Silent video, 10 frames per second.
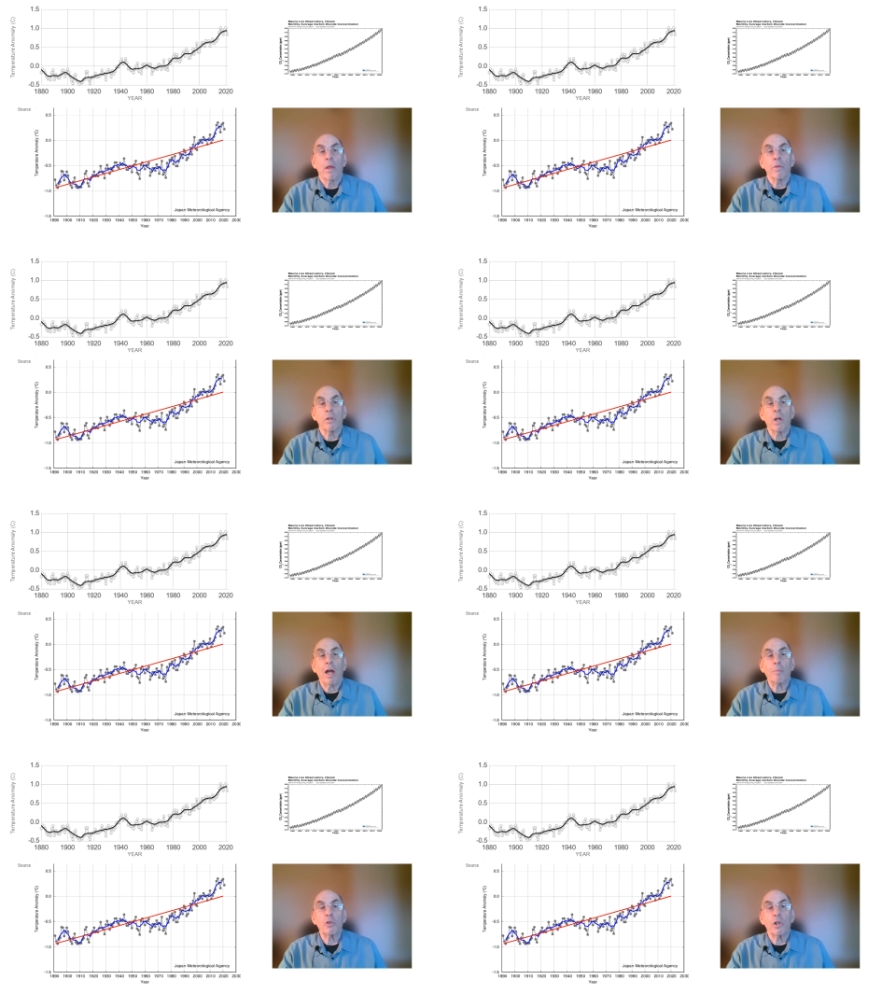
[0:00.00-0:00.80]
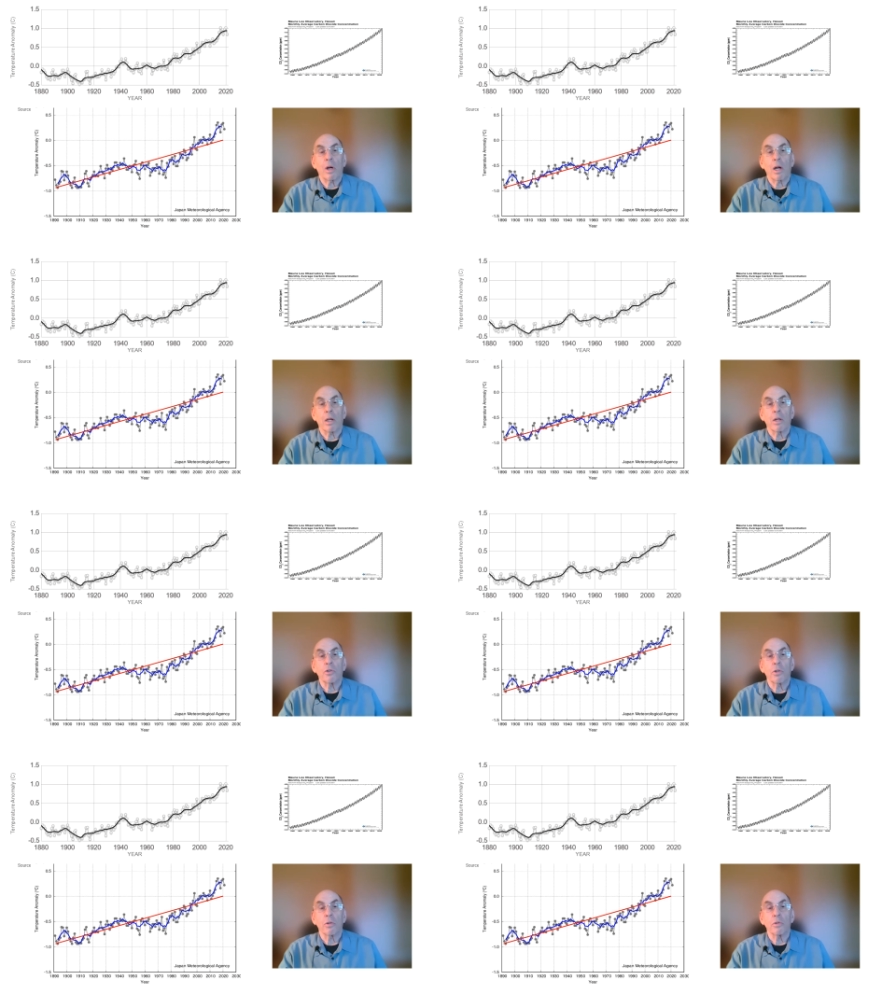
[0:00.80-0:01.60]
The top chart
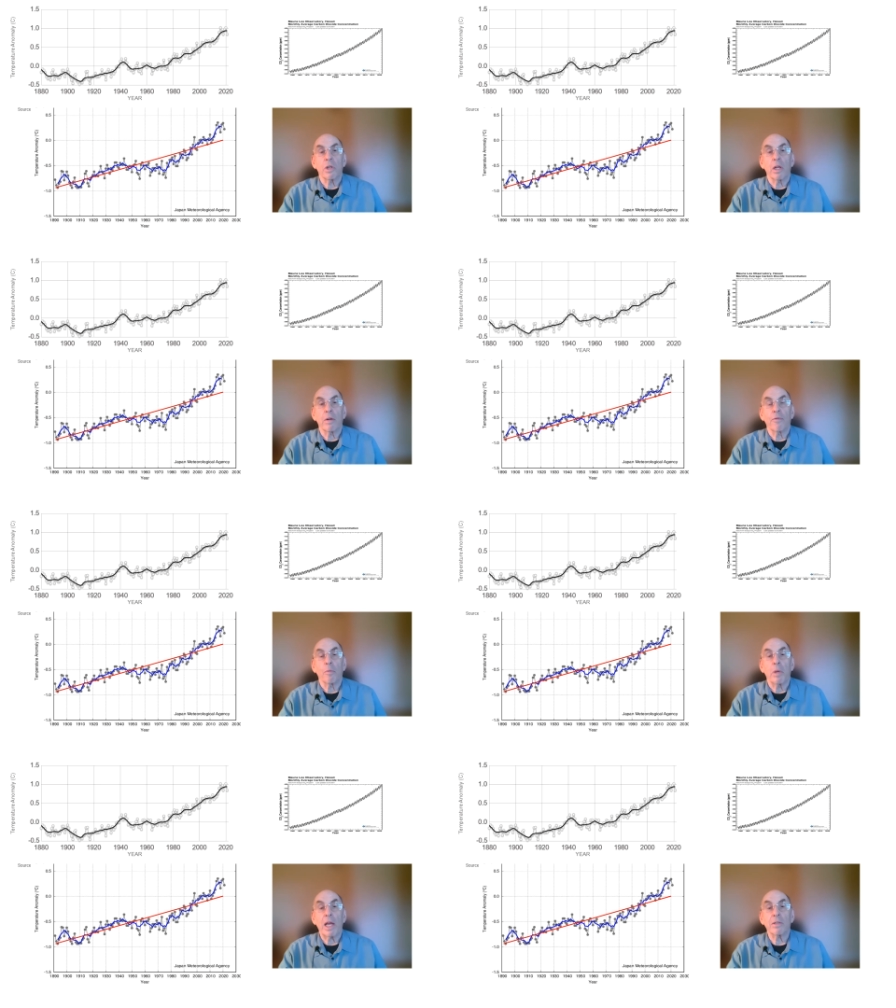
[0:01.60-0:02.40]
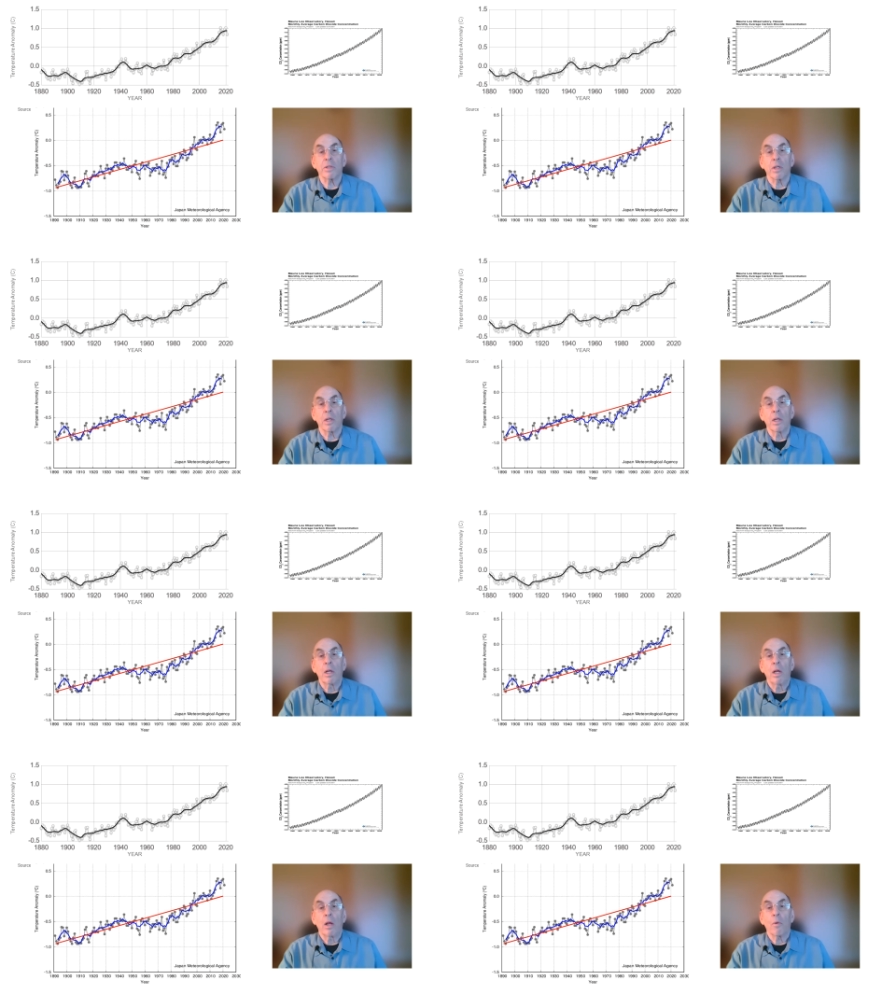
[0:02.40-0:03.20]
shows data from NASA,
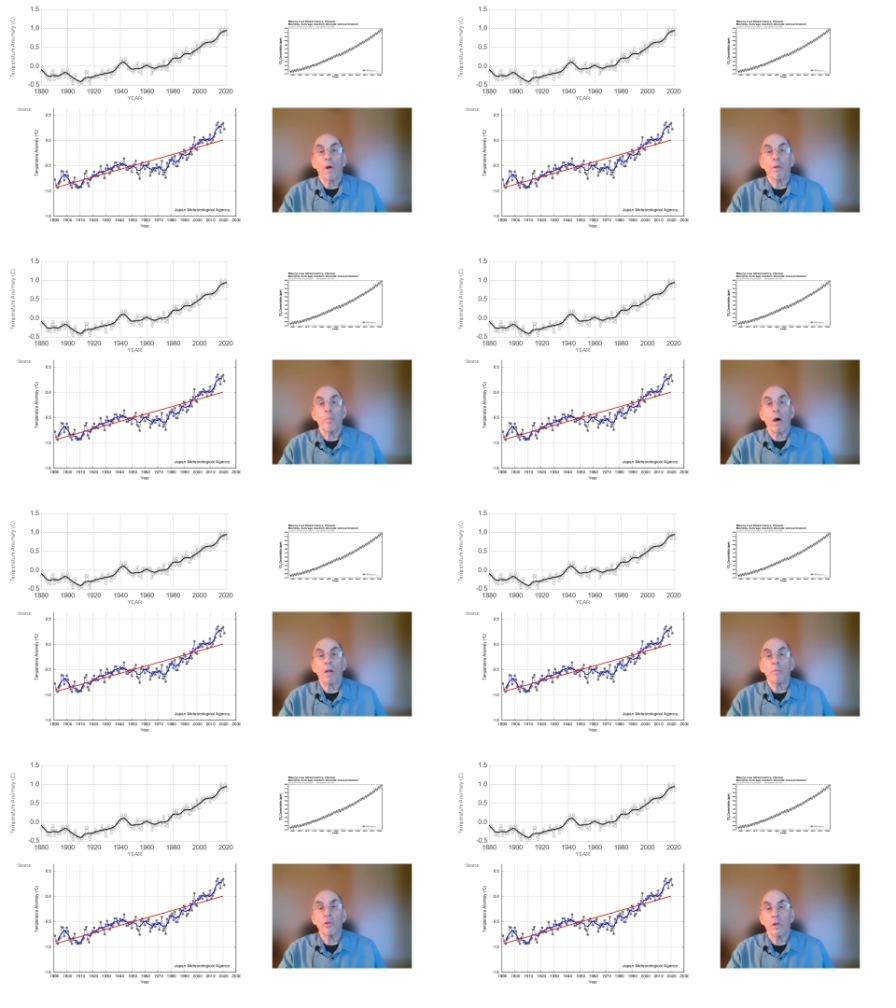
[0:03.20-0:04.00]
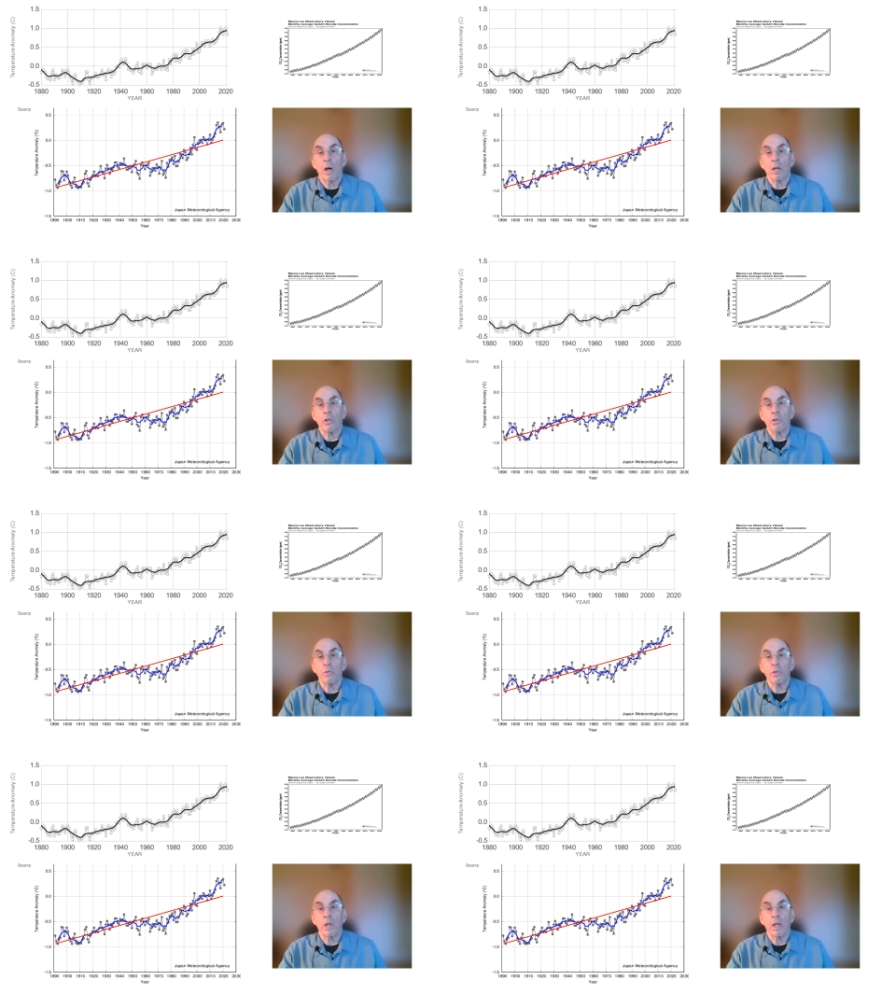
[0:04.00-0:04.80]
while the bottom chart
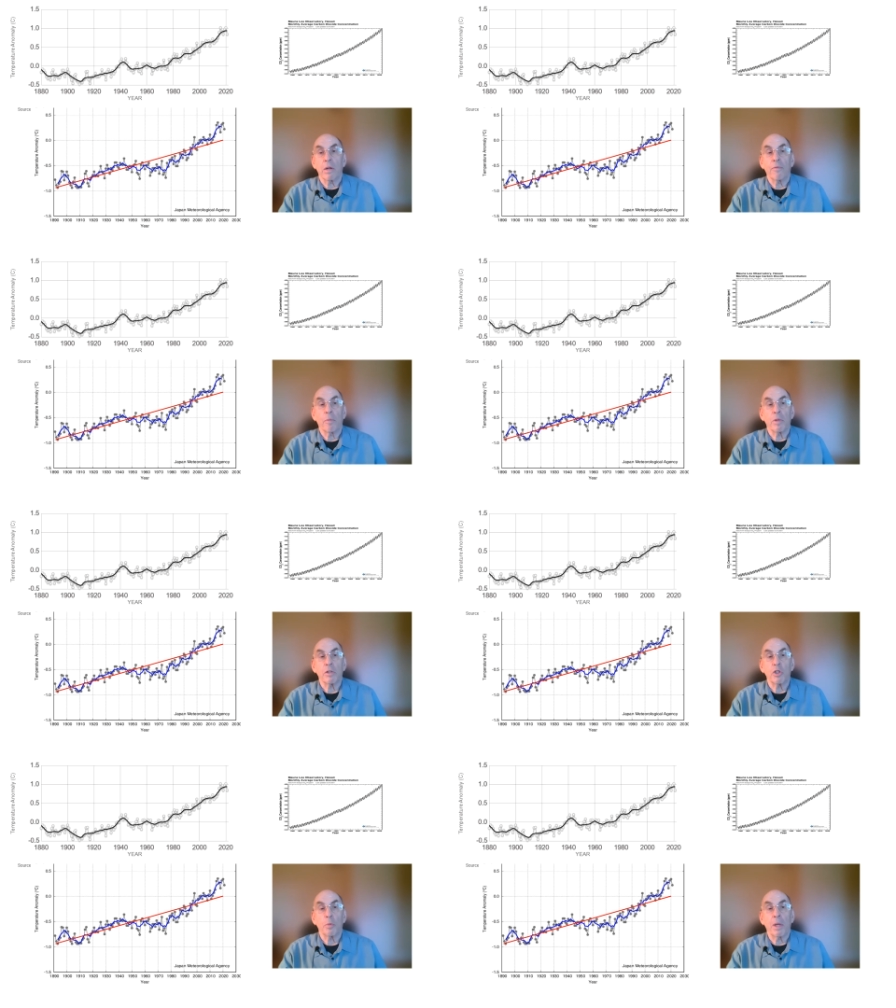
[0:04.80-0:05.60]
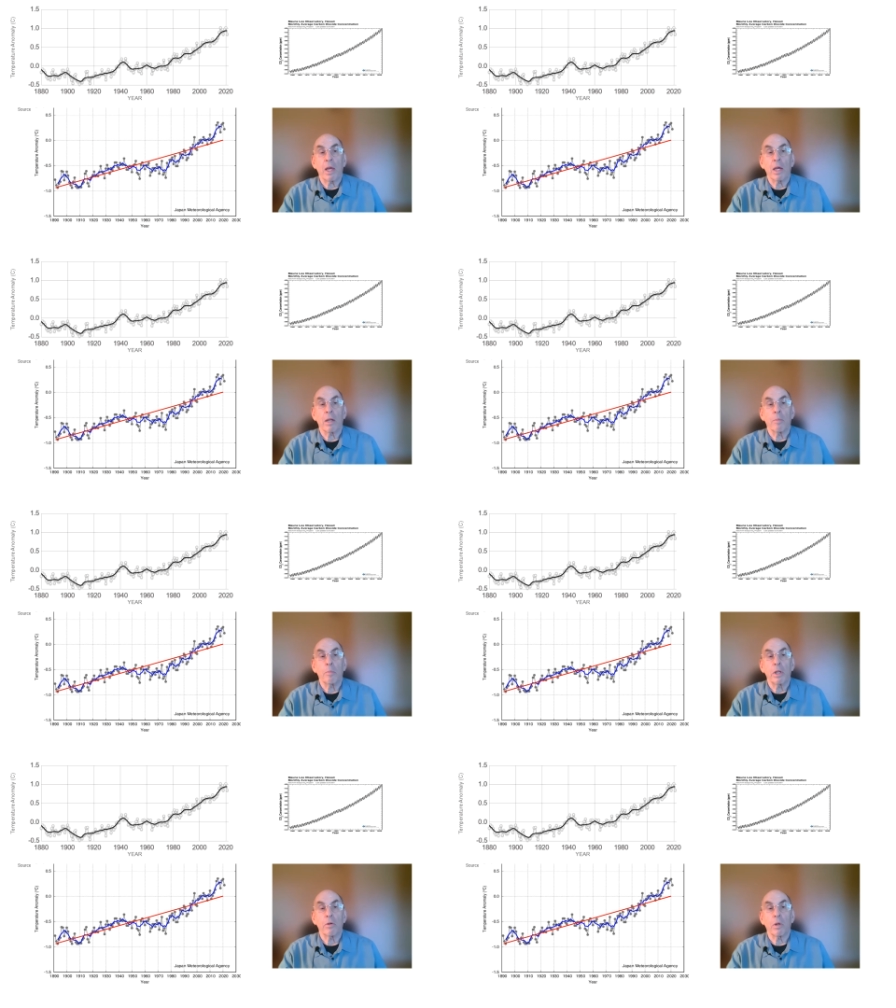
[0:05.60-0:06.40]
shows data from the Japan
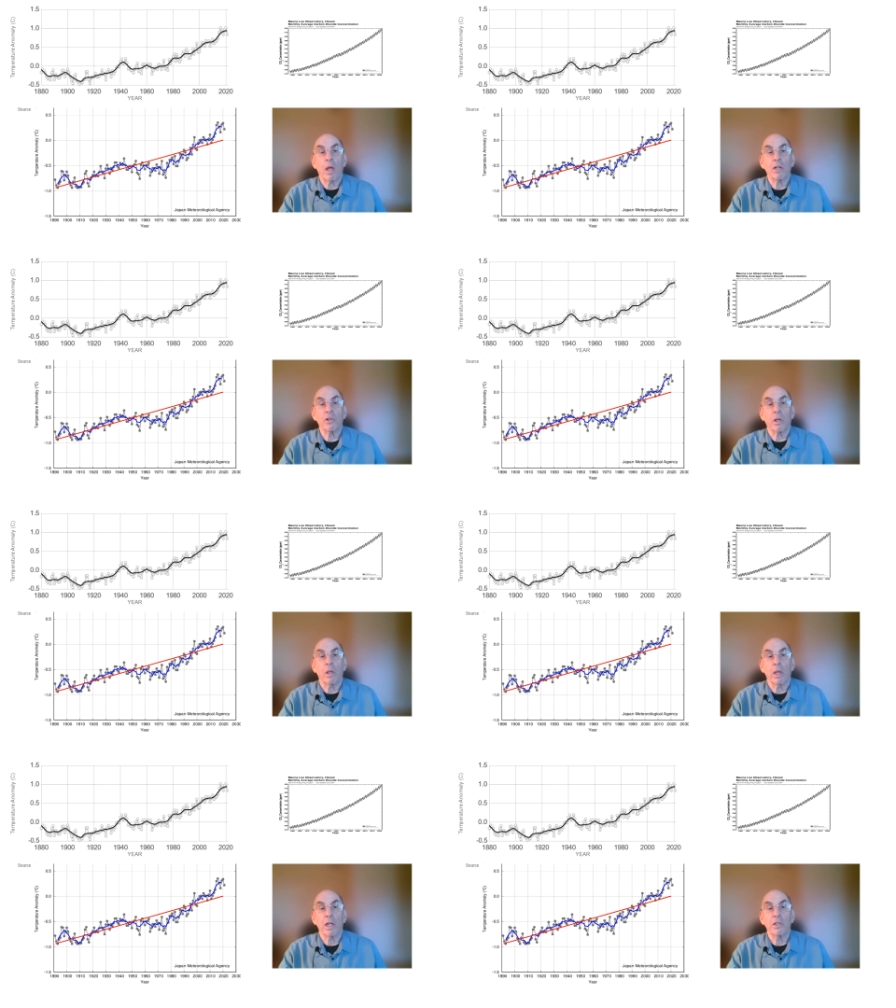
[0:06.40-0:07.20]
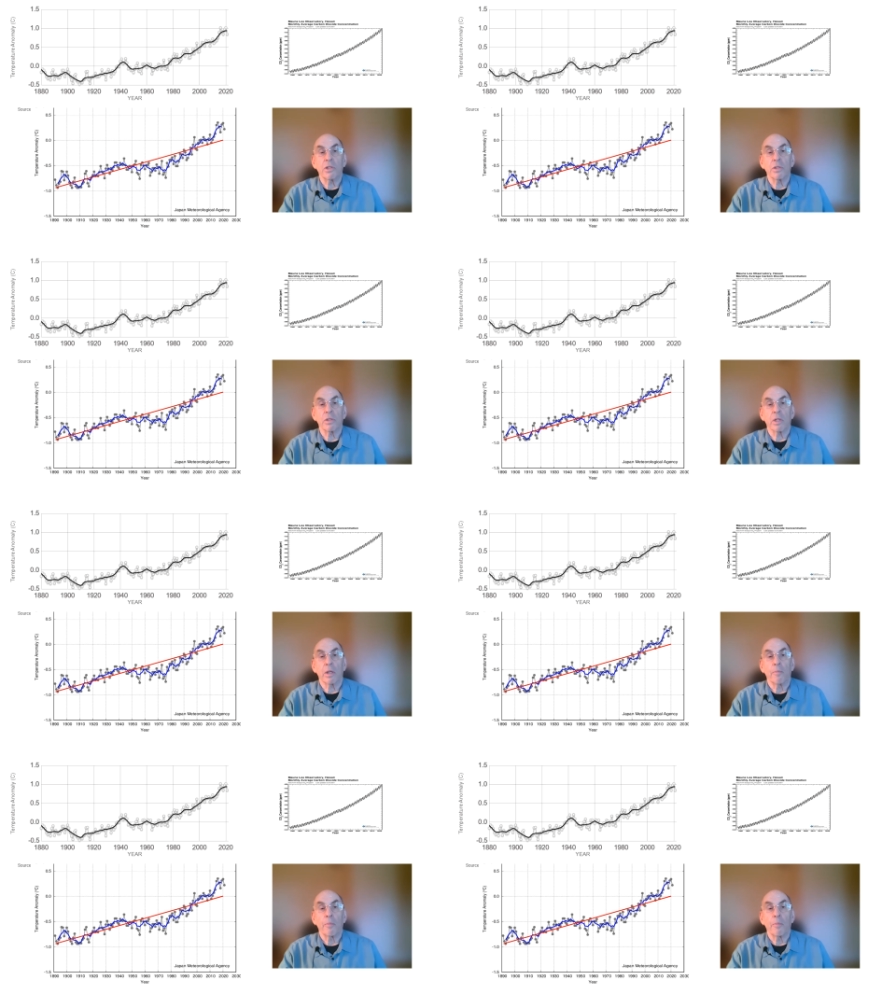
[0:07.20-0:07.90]
Meteorological Agency.